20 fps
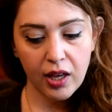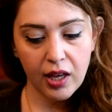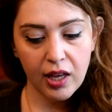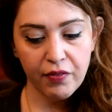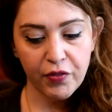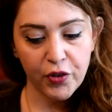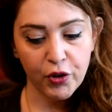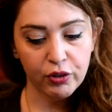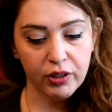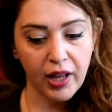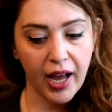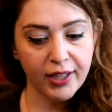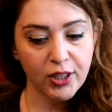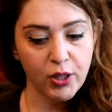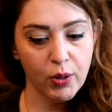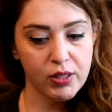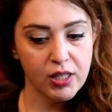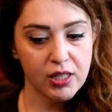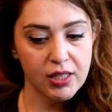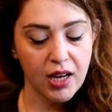if you're
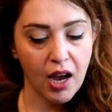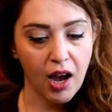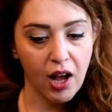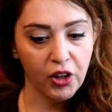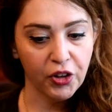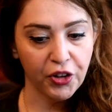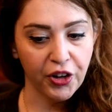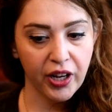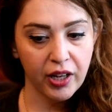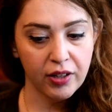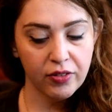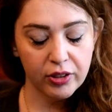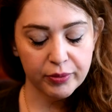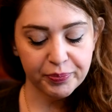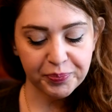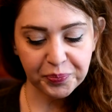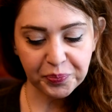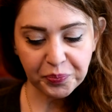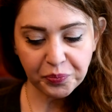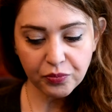lactose intolerant.
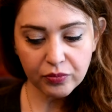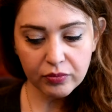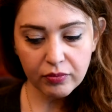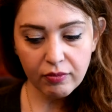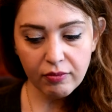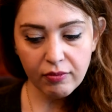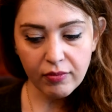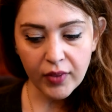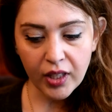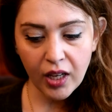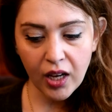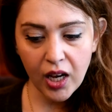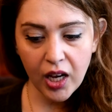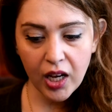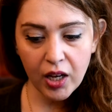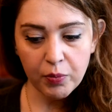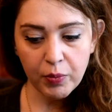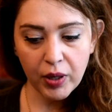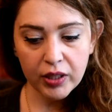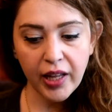
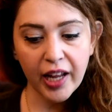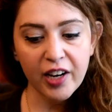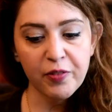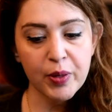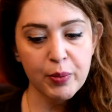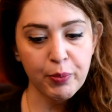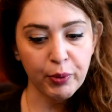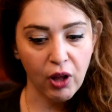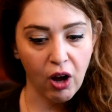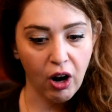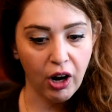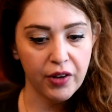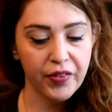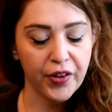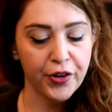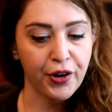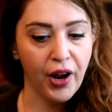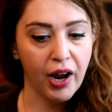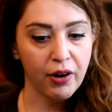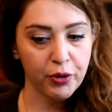A lot of people are, and
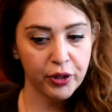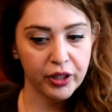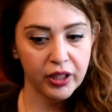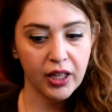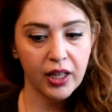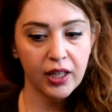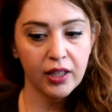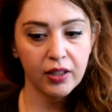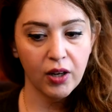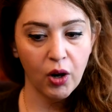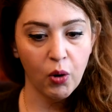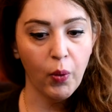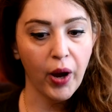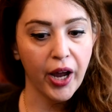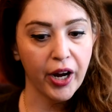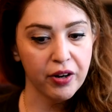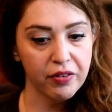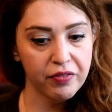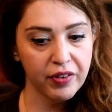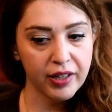they're not really
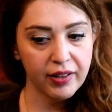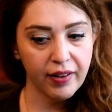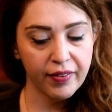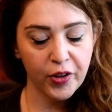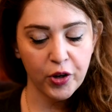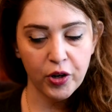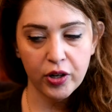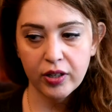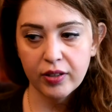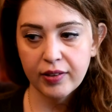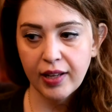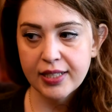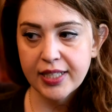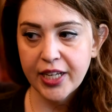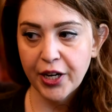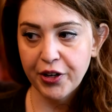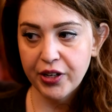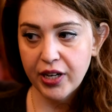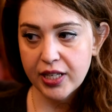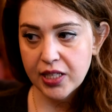aware of it, that
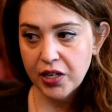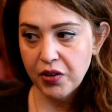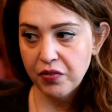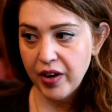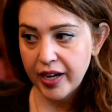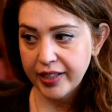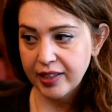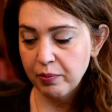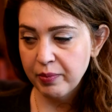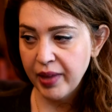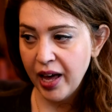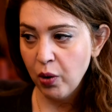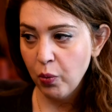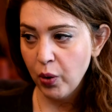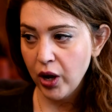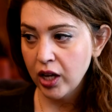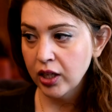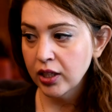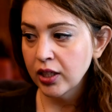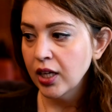dairy doesn't affect them that
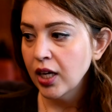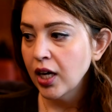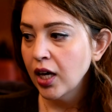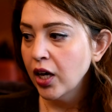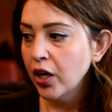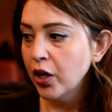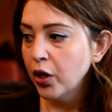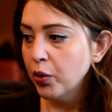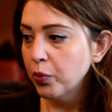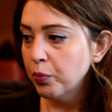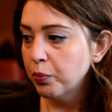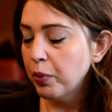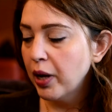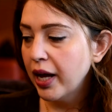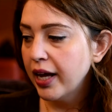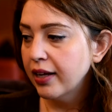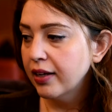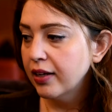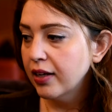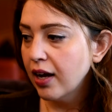well.
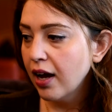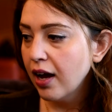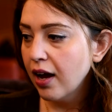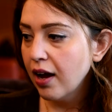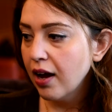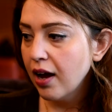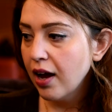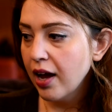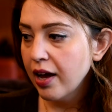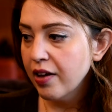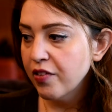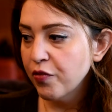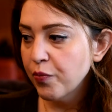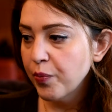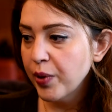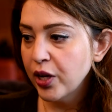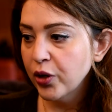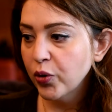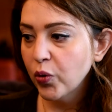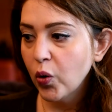But
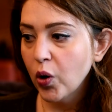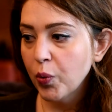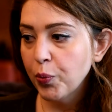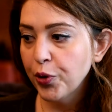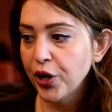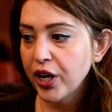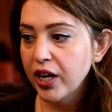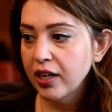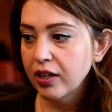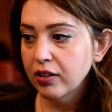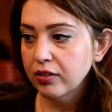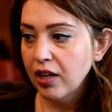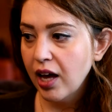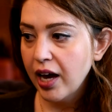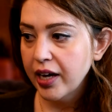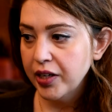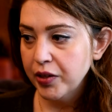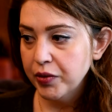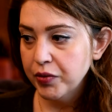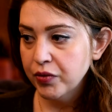I've been incorporating a
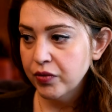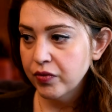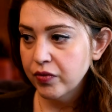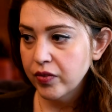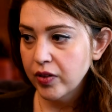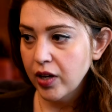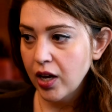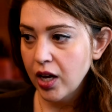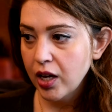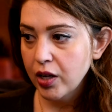lot of